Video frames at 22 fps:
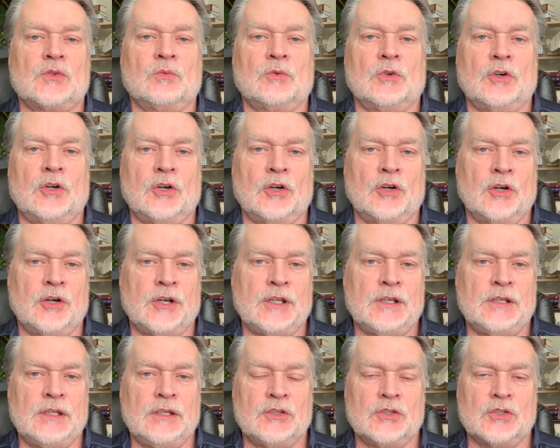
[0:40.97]
were
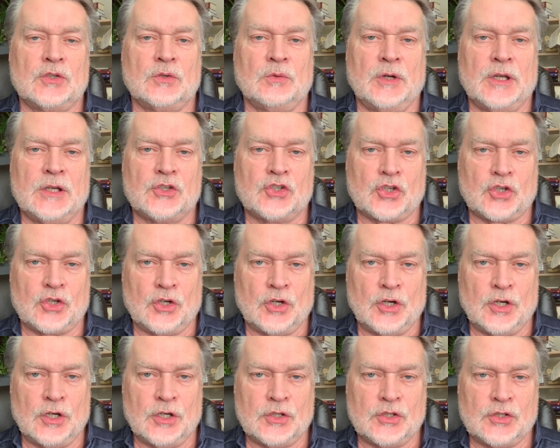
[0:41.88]
herded into a
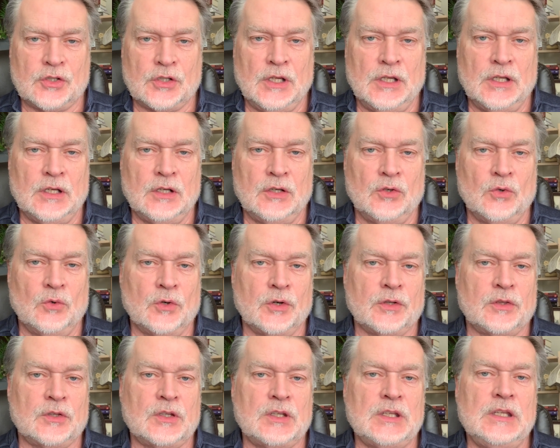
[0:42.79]
church in
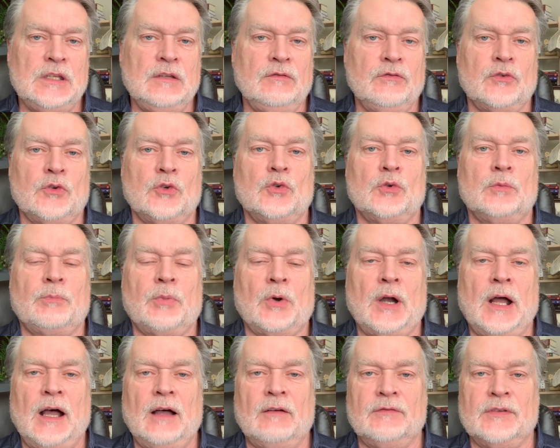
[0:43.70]
North Kivu
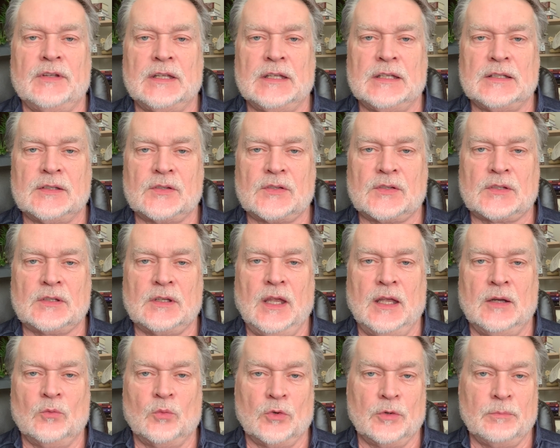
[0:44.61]
province
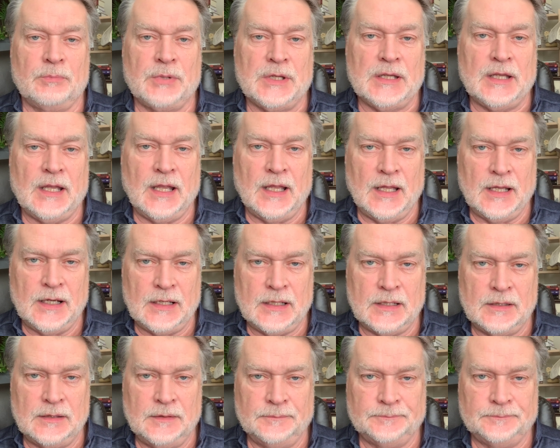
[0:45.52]
and were beheaded.